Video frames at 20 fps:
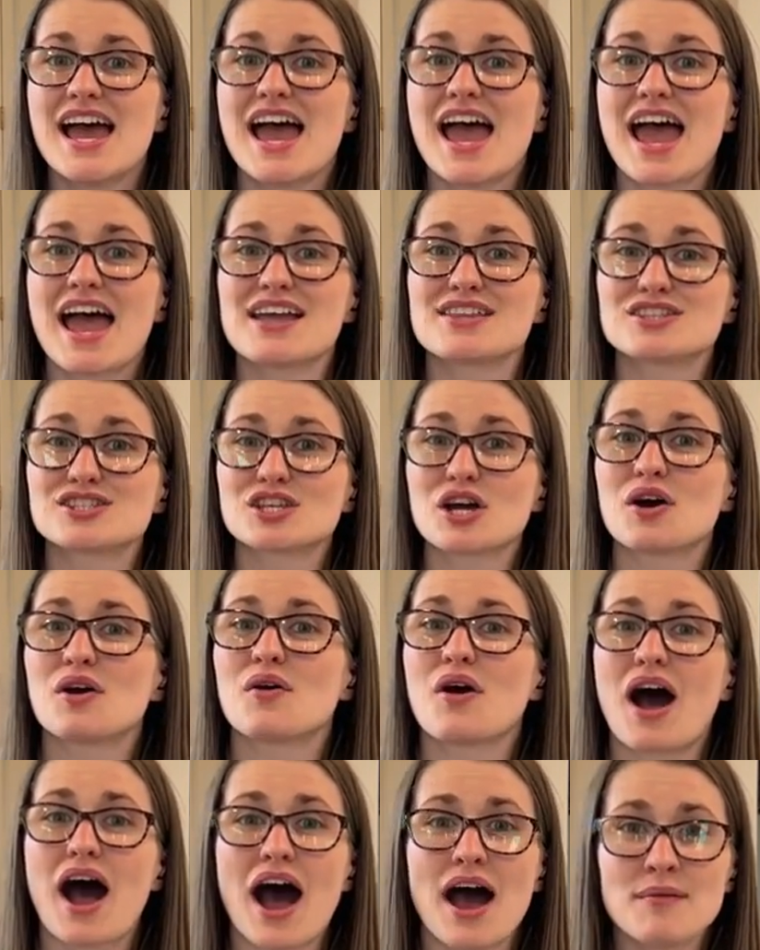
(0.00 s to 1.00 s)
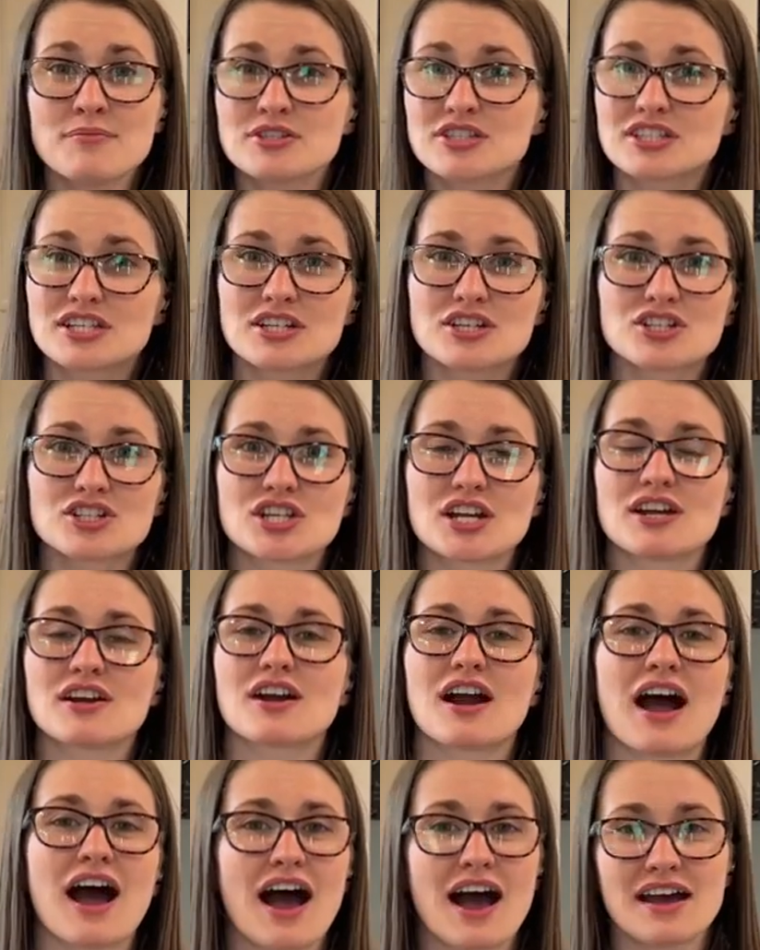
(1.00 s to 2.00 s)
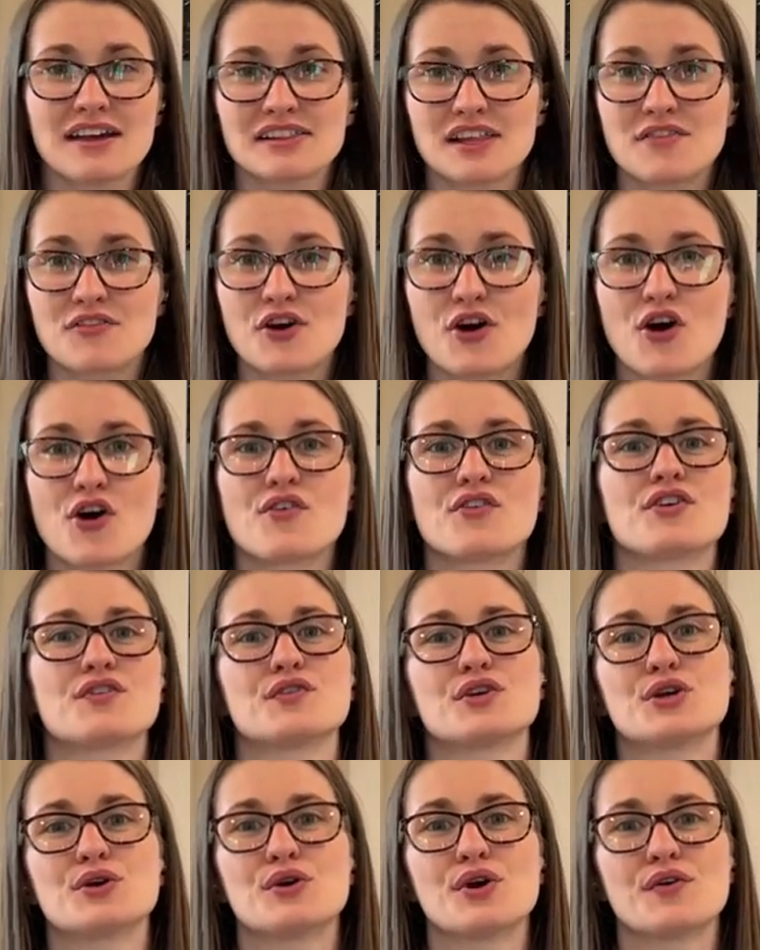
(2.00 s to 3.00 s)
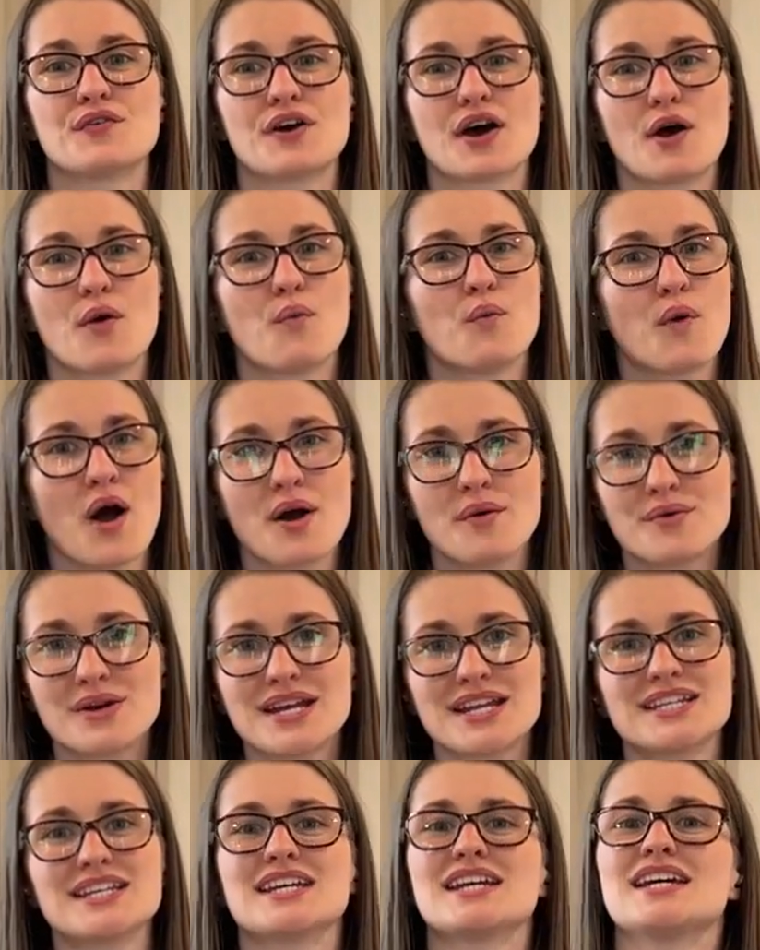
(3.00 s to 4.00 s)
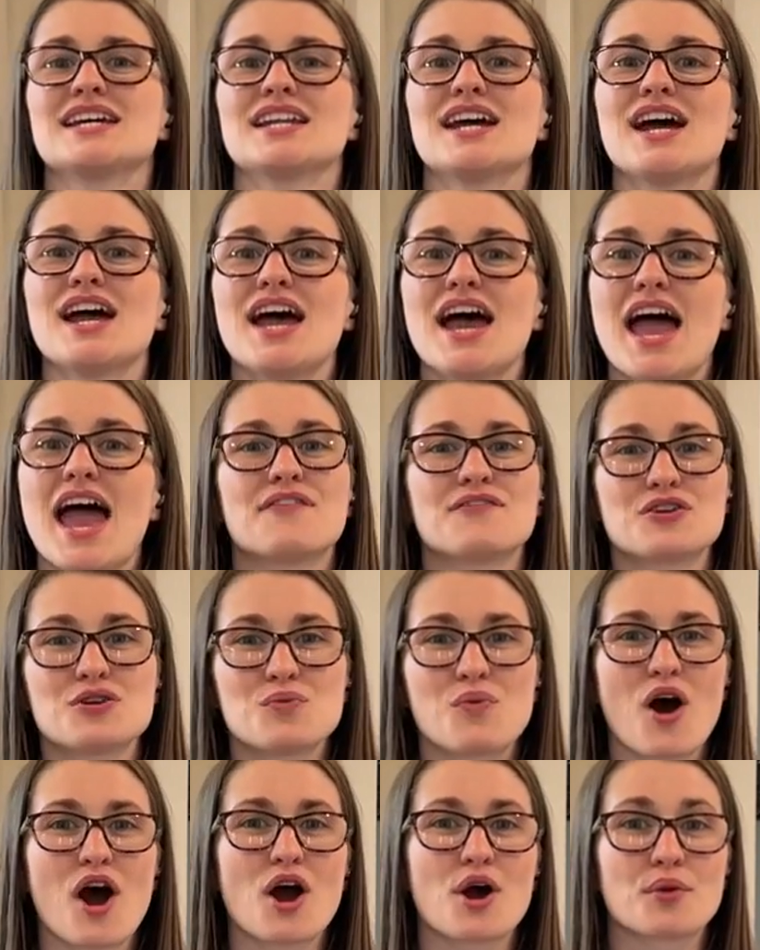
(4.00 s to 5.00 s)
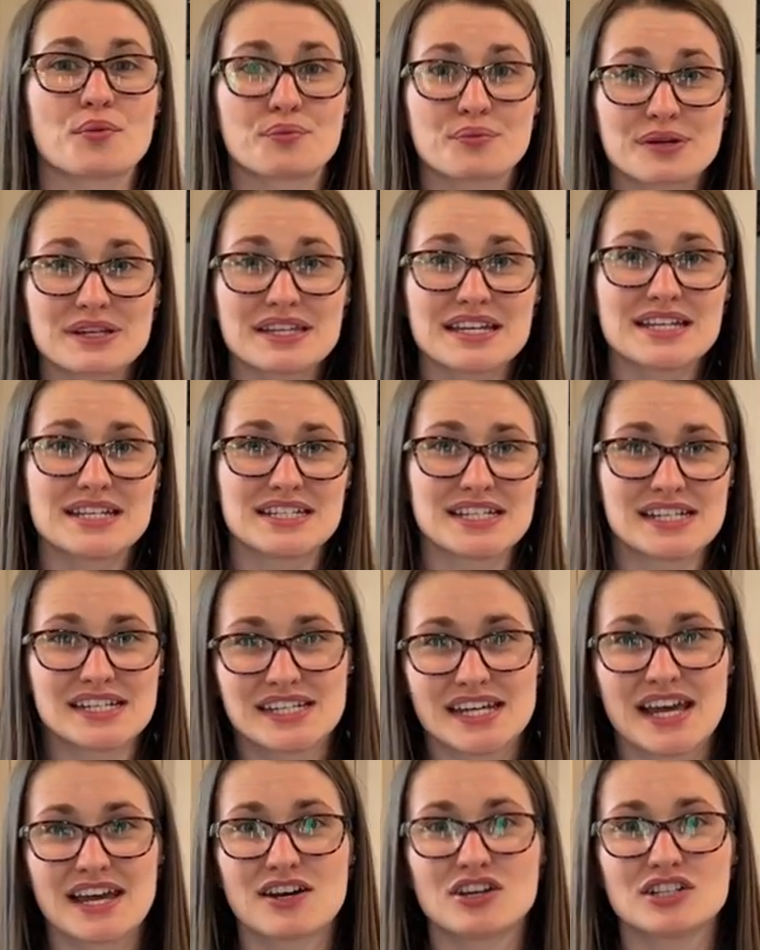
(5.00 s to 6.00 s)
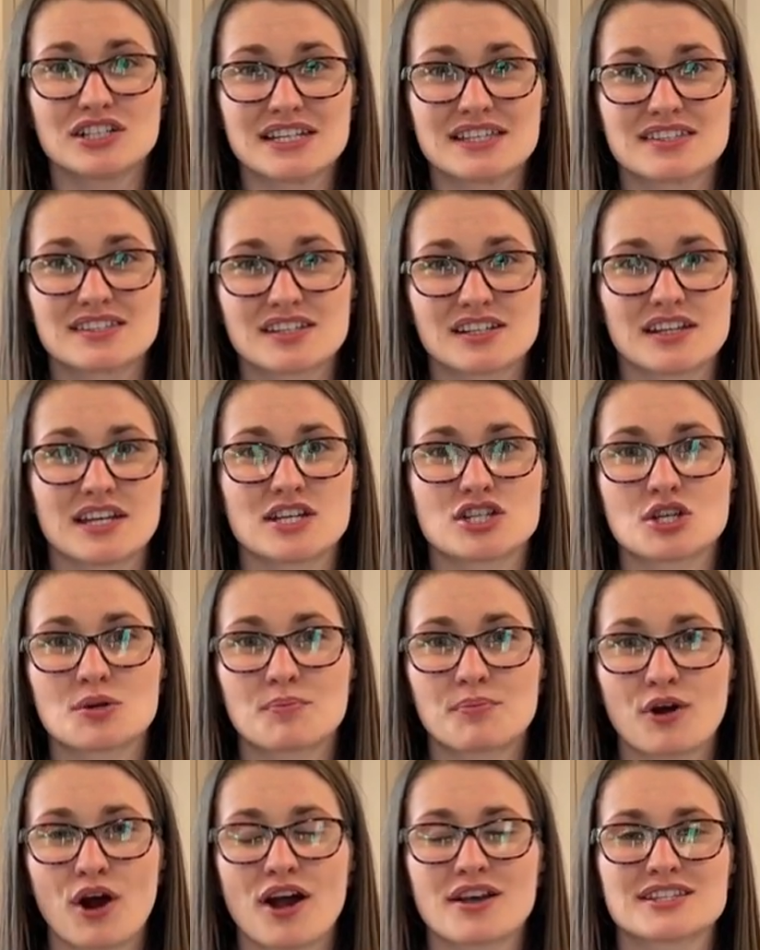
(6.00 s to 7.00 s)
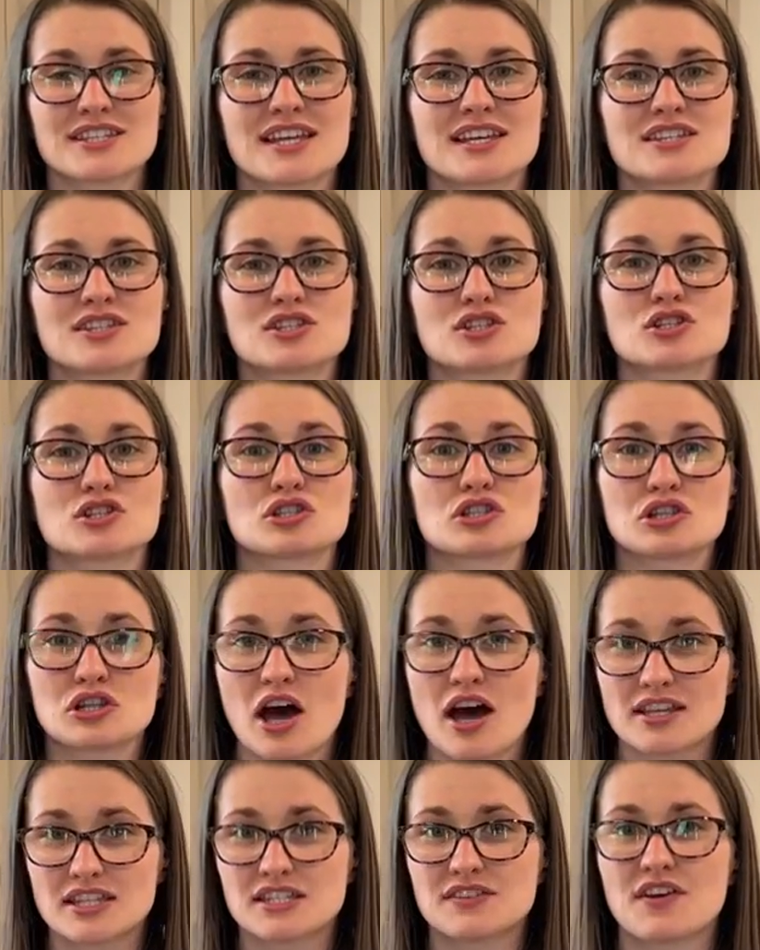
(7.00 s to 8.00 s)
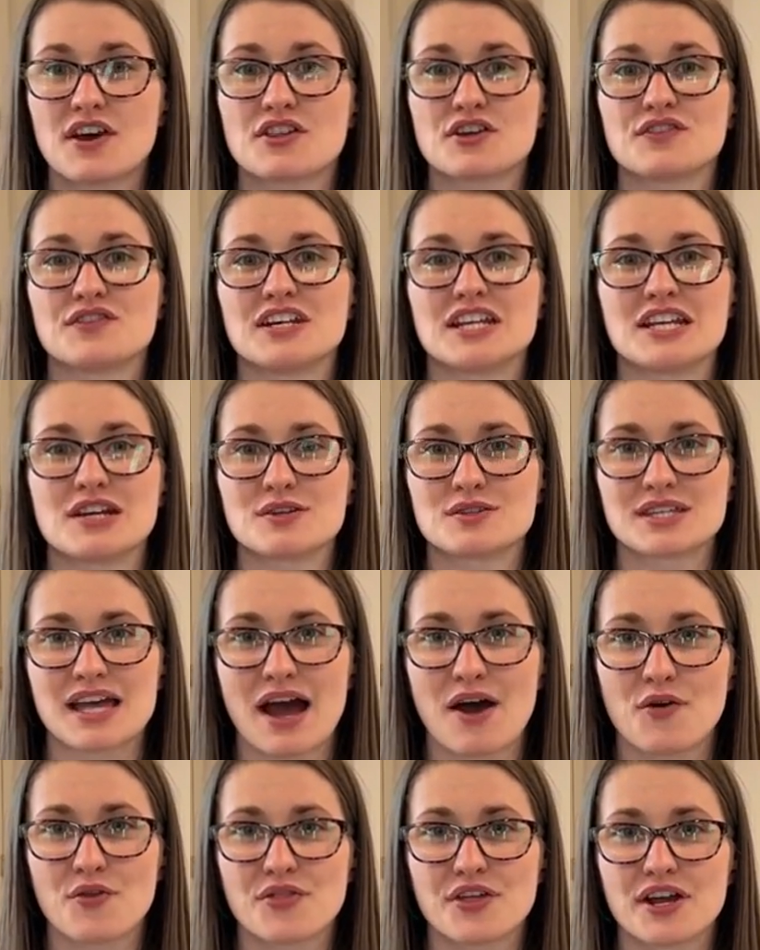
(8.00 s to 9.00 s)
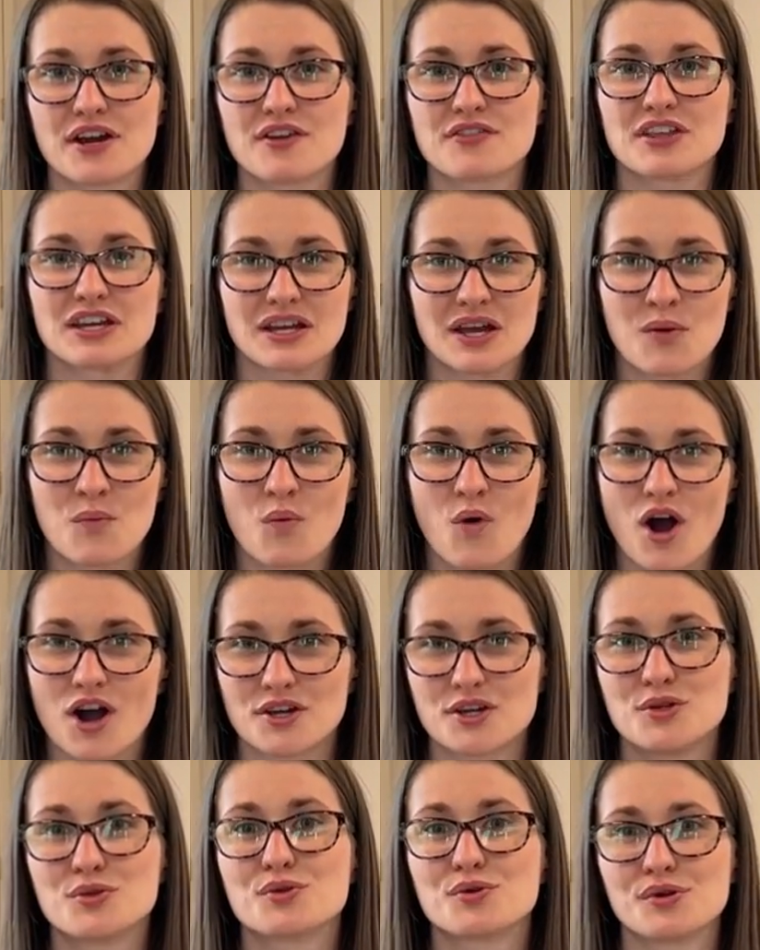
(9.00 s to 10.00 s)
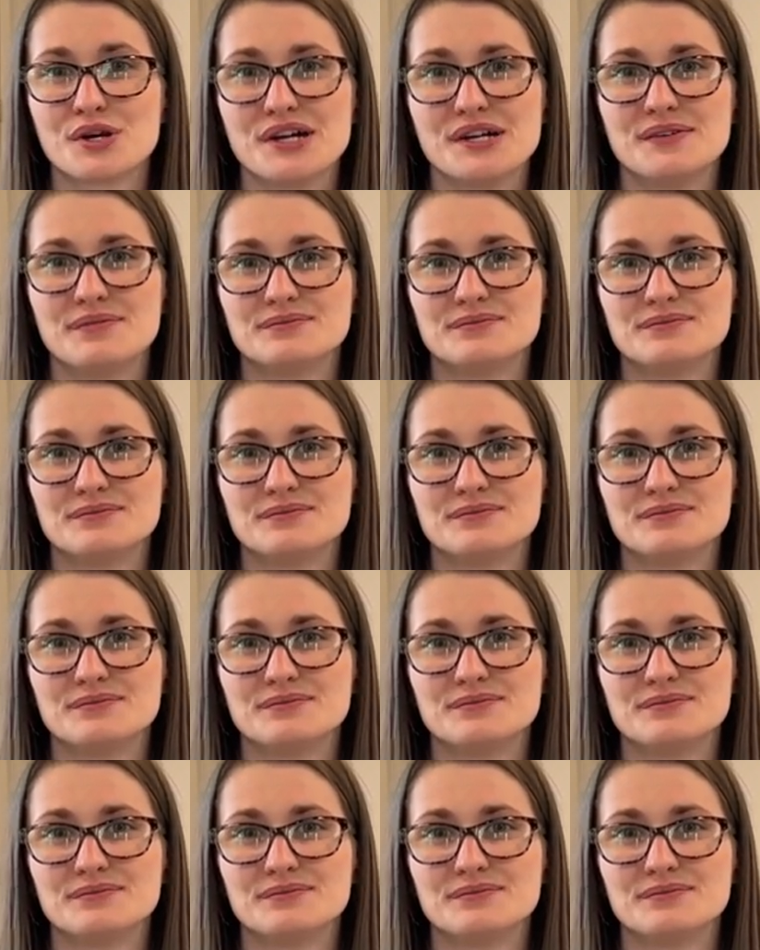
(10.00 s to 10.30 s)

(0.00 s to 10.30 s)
And so I'm just gonna share a high-level overview of what we did. If you want a really detailed installation process, there's lots of other videos out there that can walk you through it.